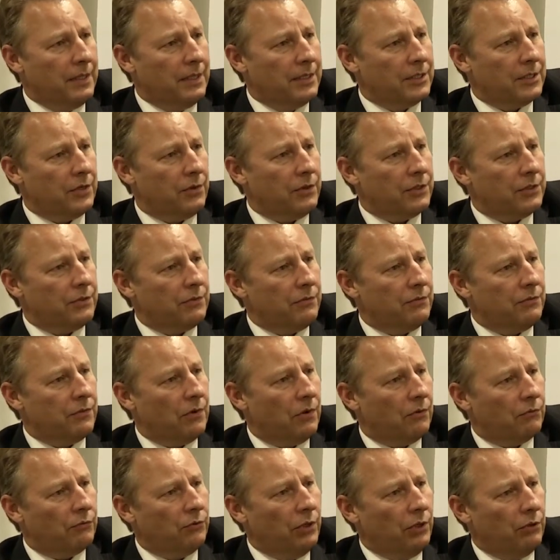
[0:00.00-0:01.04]
So it's
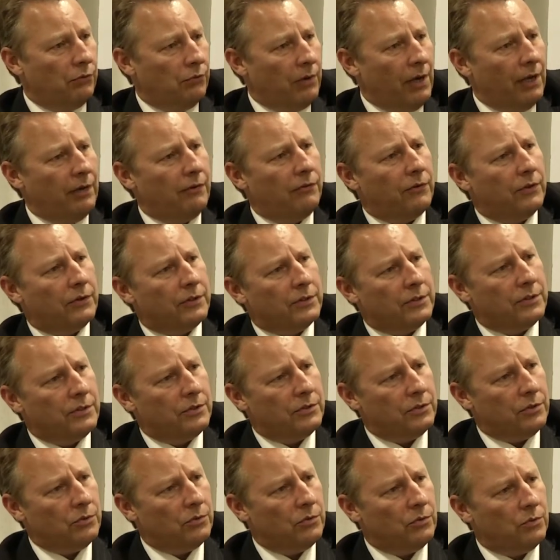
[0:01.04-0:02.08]
of real relevance
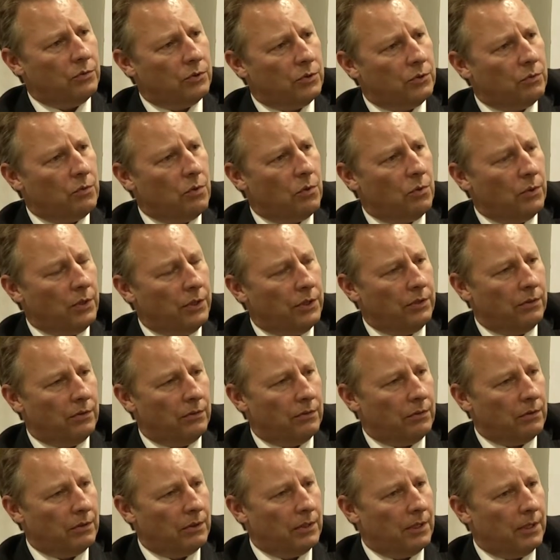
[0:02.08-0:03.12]
to what we
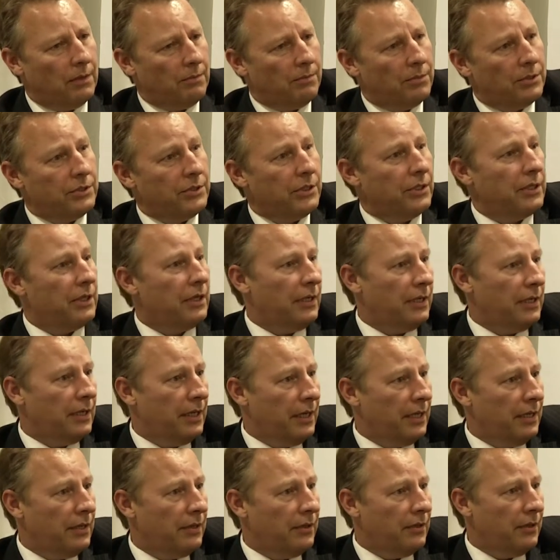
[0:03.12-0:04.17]
do, and particularly
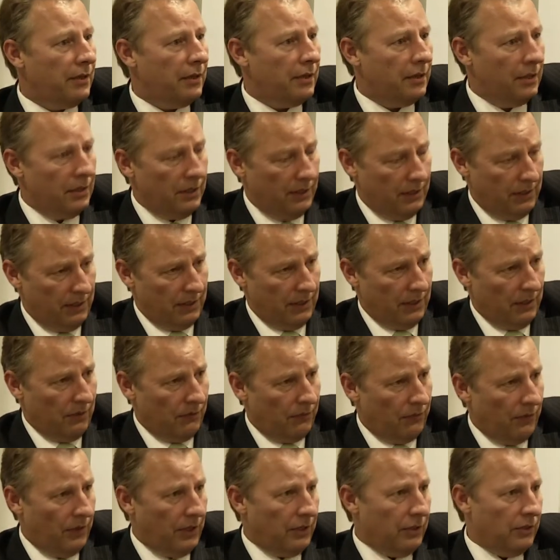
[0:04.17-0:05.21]
in the
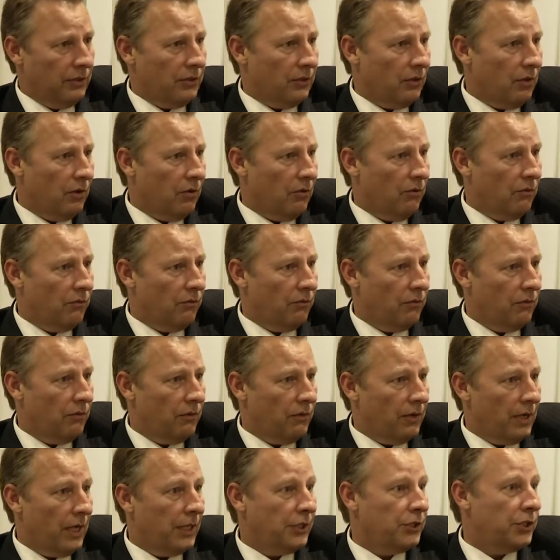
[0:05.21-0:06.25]
field of
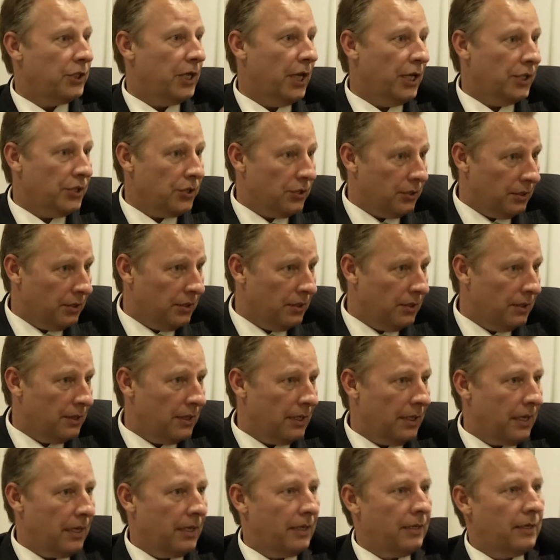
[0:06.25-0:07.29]
education,
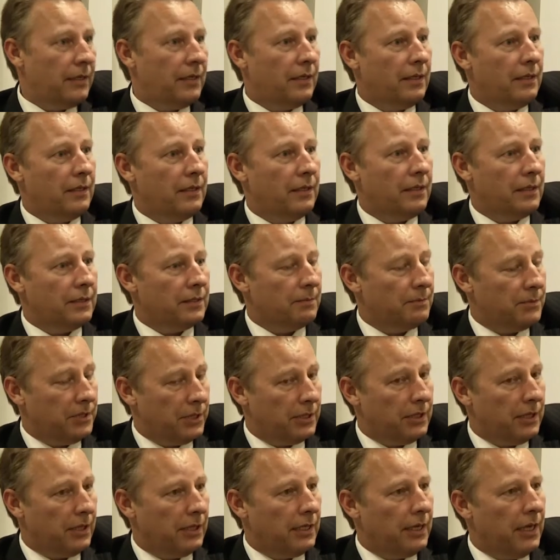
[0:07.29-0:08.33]
and in this
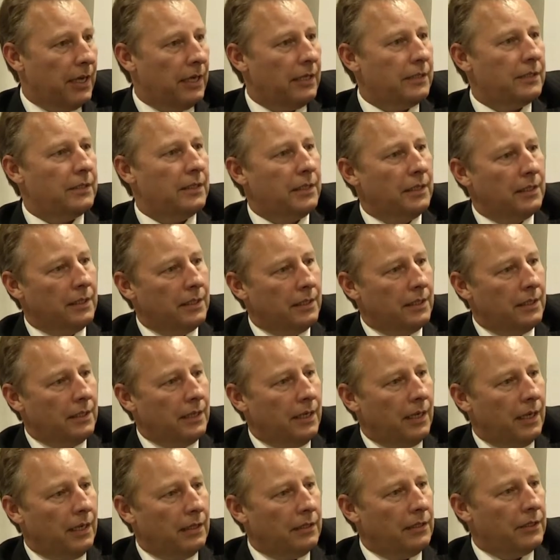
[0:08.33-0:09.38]
particular case,
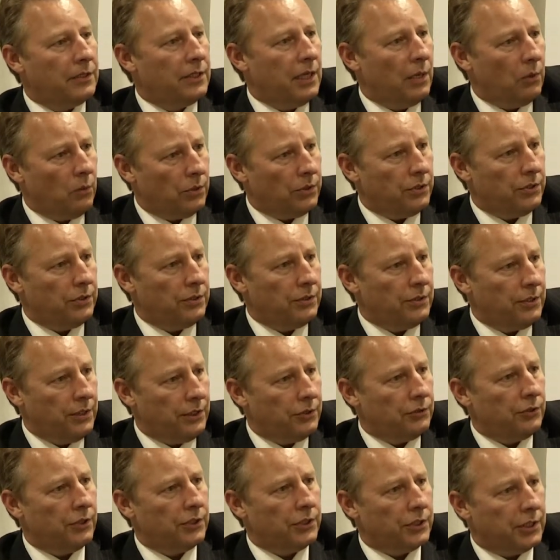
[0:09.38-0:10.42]
English language
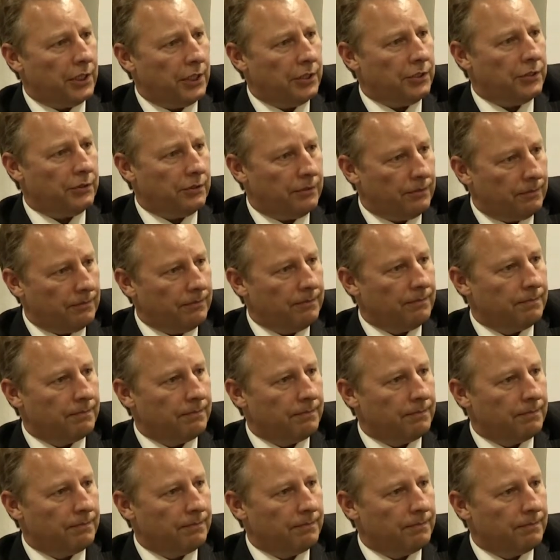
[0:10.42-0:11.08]
teacher education.